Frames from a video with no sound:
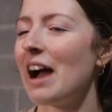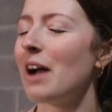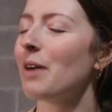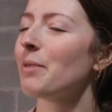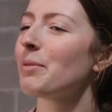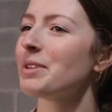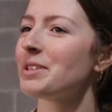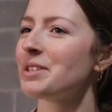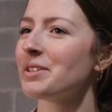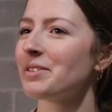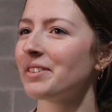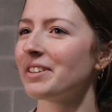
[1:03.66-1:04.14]
I
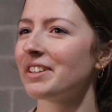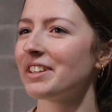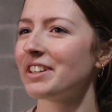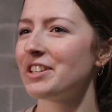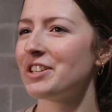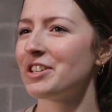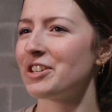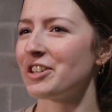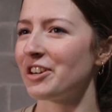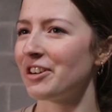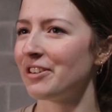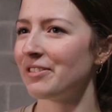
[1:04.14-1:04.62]
wasn't really
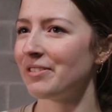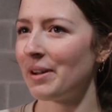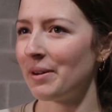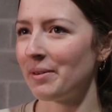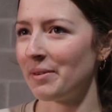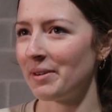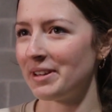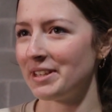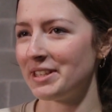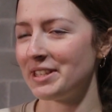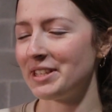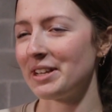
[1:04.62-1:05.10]
sure if I
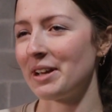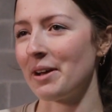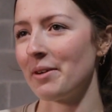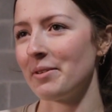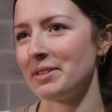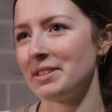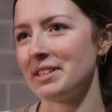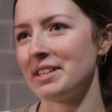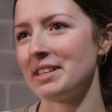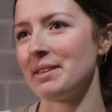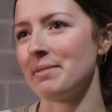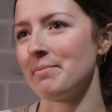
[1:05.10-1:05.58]
wanted to go
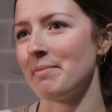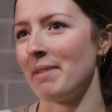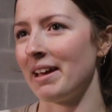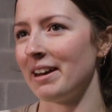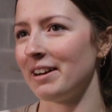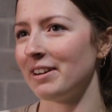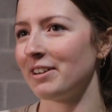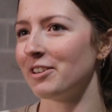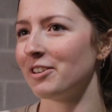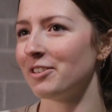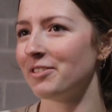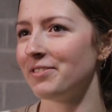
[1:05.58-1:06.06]
into the
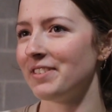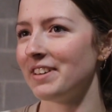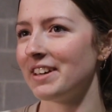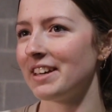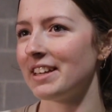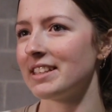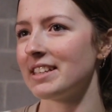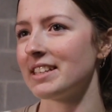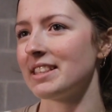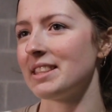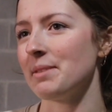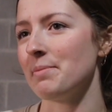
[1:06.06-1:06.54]
medical
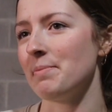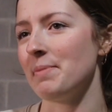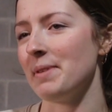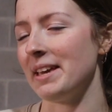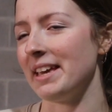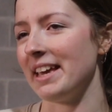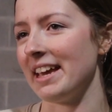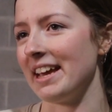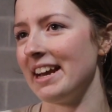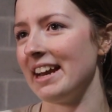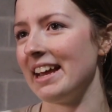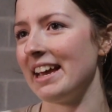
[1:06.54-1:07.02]
field at the
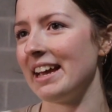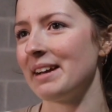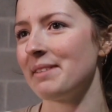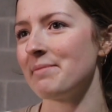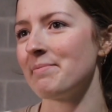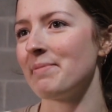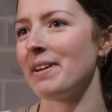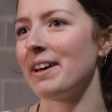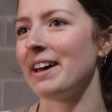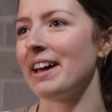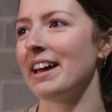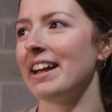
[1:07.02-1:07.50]
beginning,
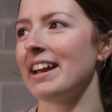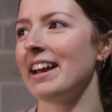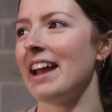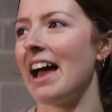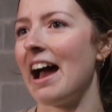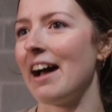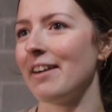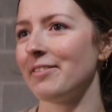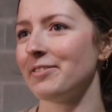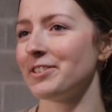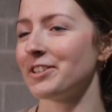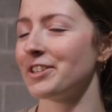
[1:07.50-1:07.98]
but
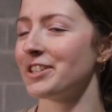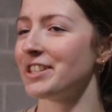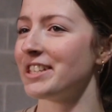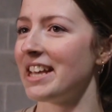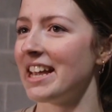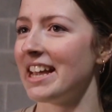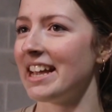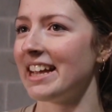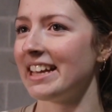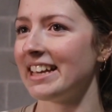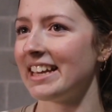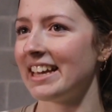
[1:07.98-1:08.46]
after
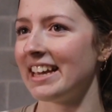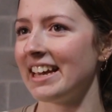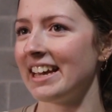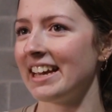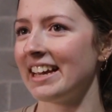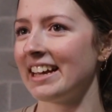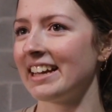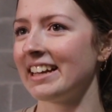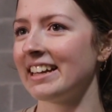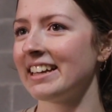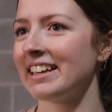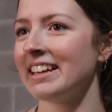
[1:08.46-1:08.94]

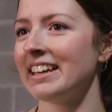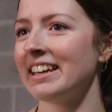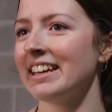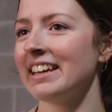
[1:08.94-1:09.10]
taking